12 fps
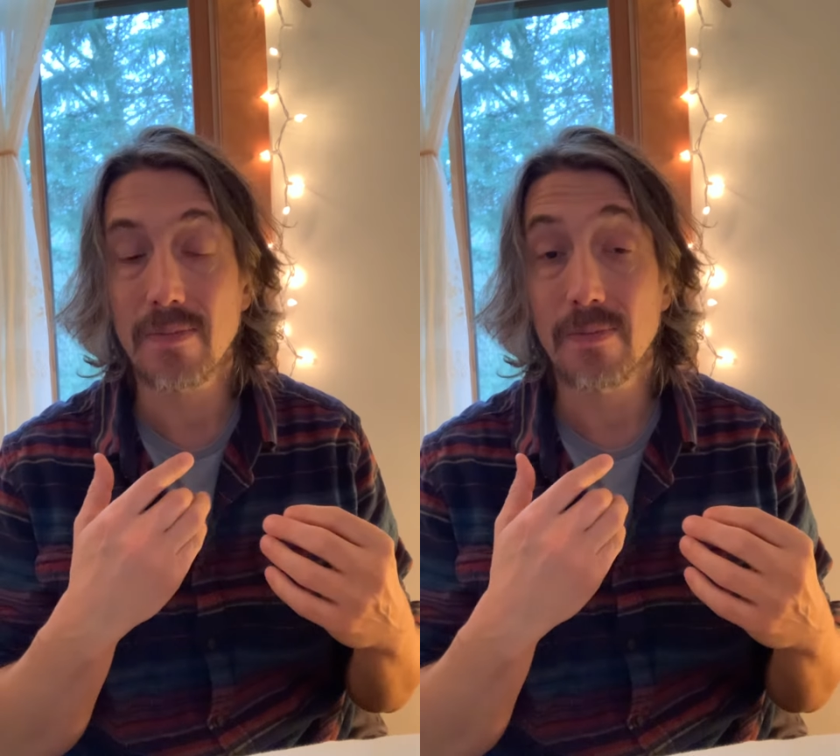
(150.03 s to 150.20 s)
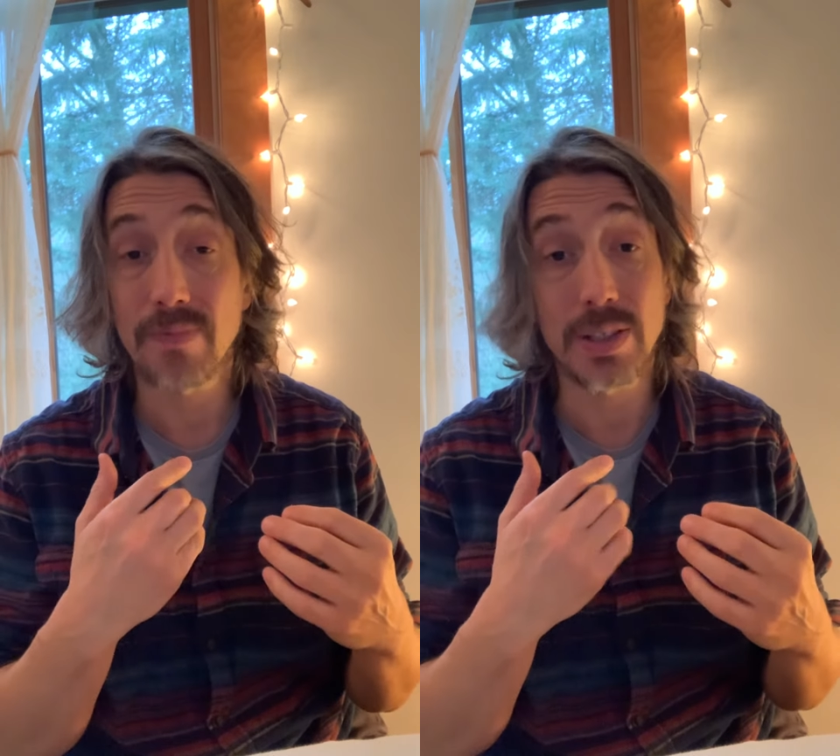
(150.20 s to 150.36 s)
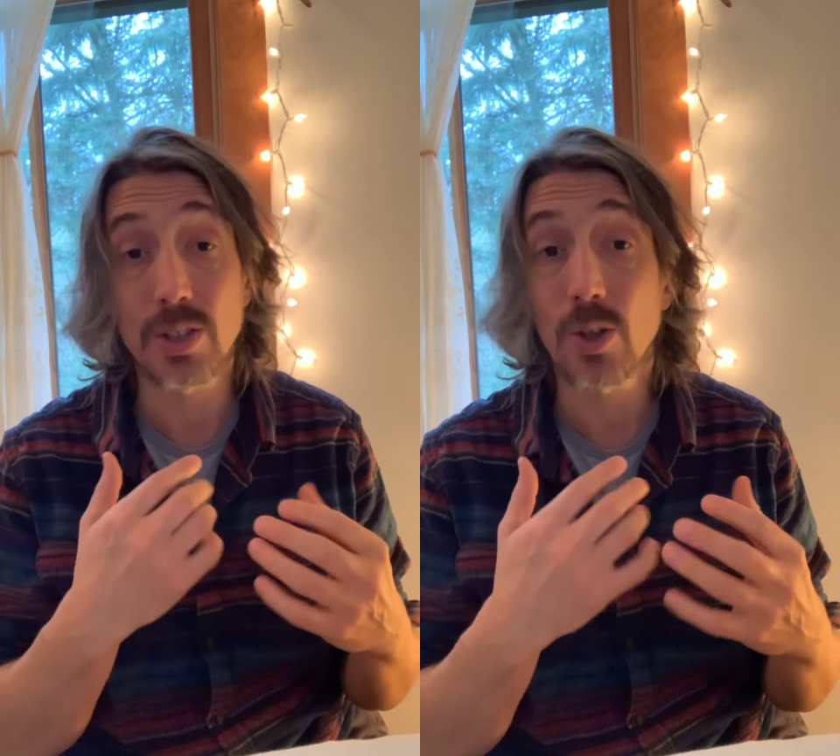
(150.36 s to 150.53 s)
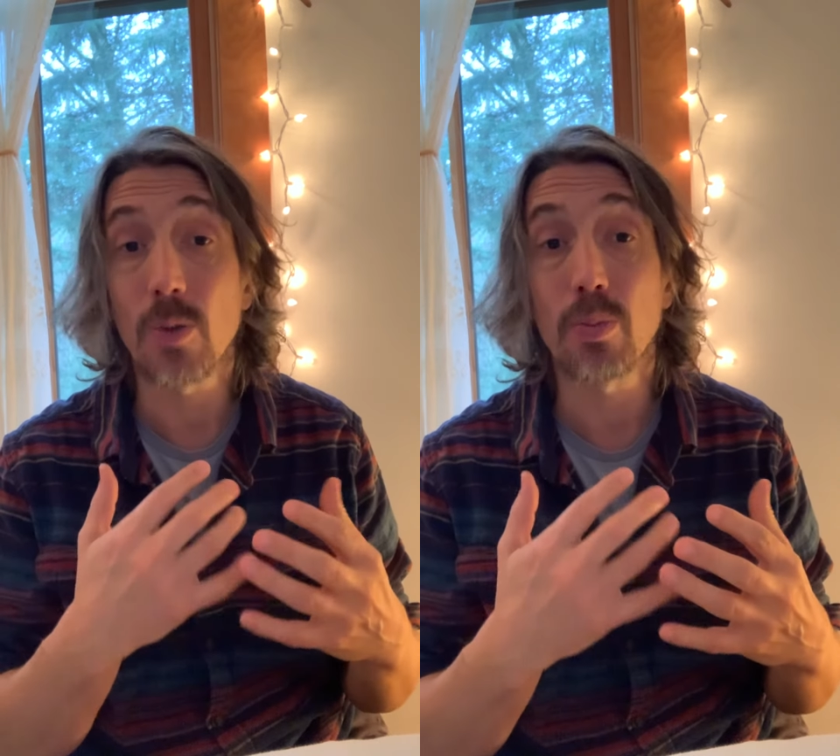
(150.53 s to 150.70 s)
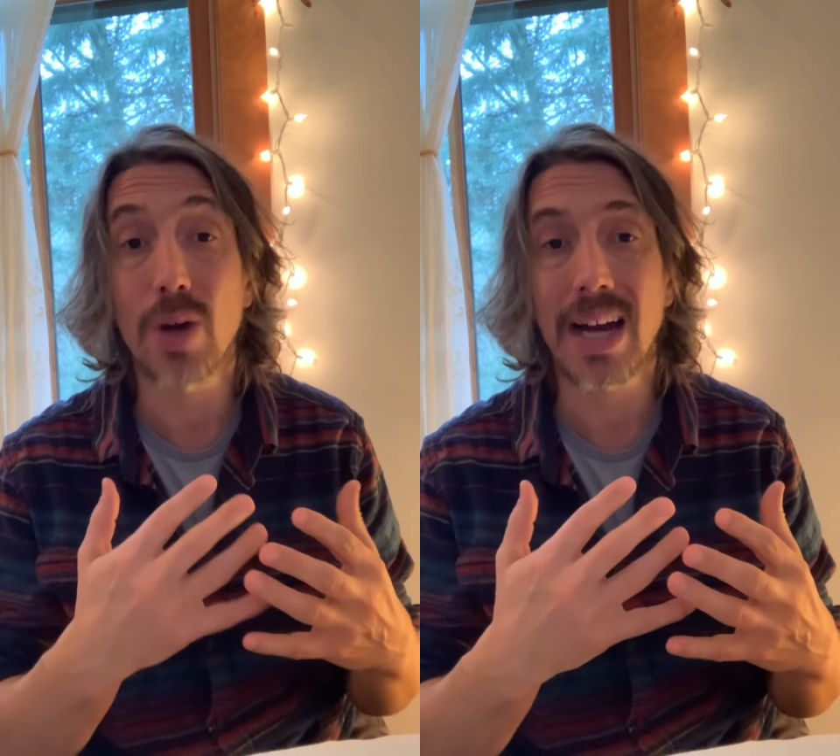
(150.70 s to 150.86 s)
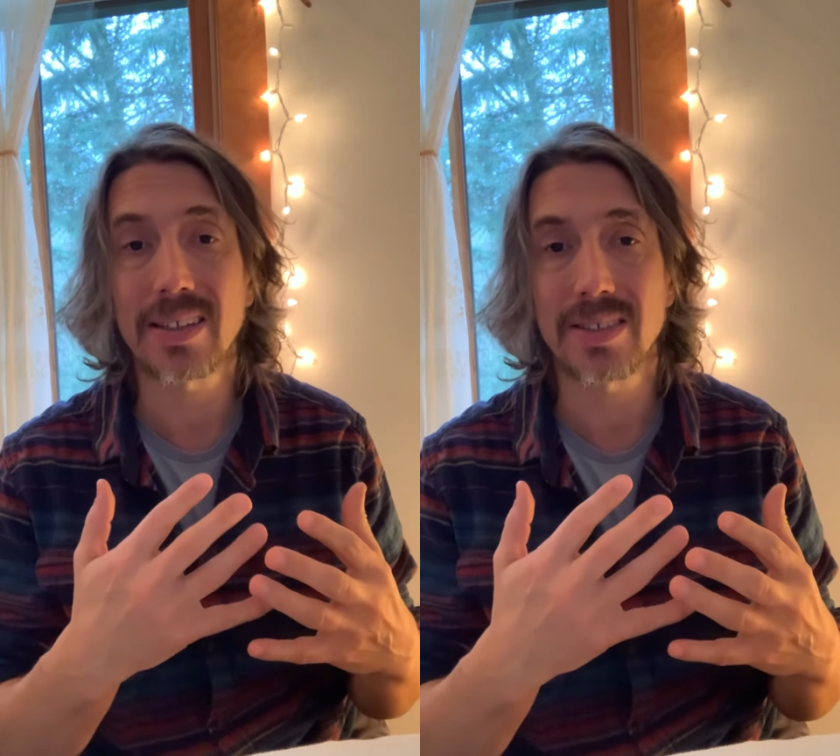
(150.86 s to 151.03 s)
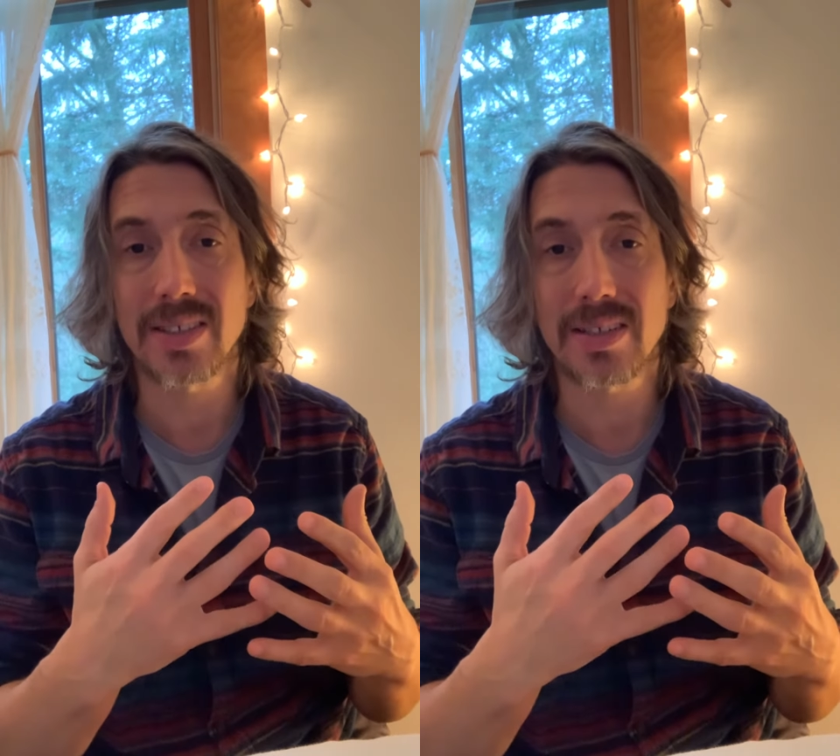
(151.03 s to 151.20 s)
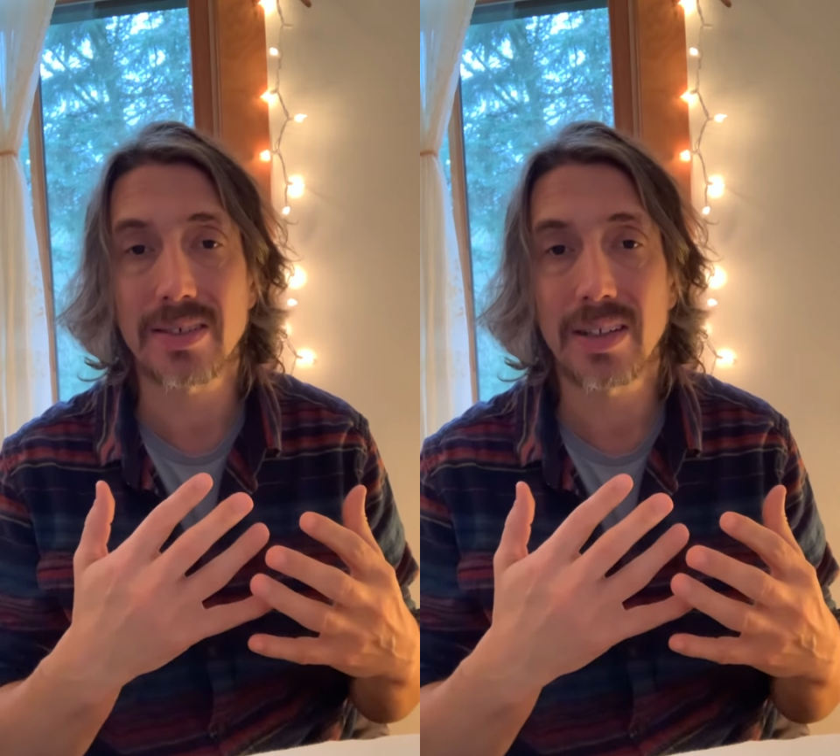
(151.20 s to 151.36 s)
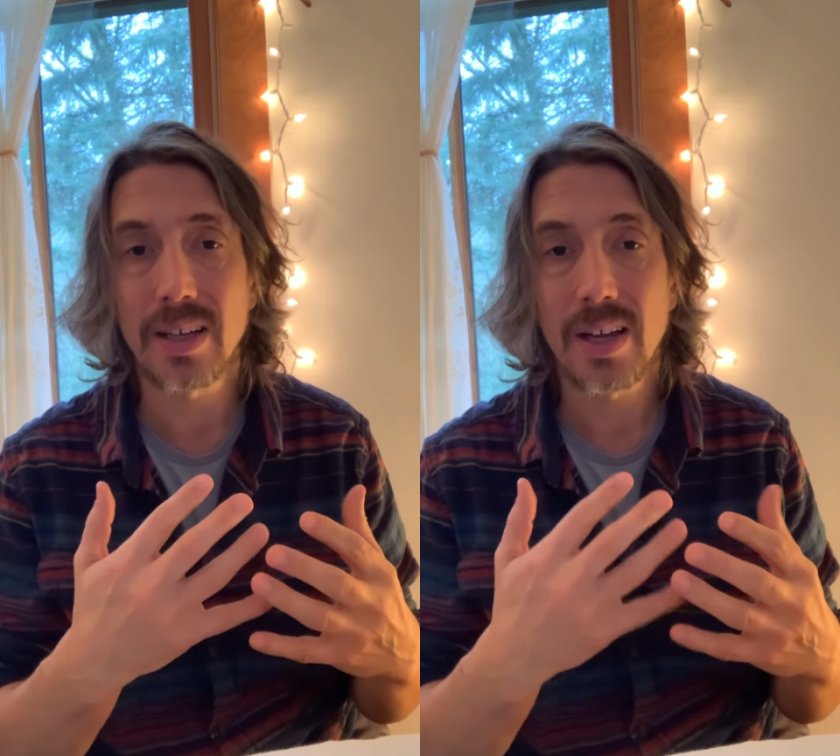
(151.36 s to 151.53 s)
physical practices.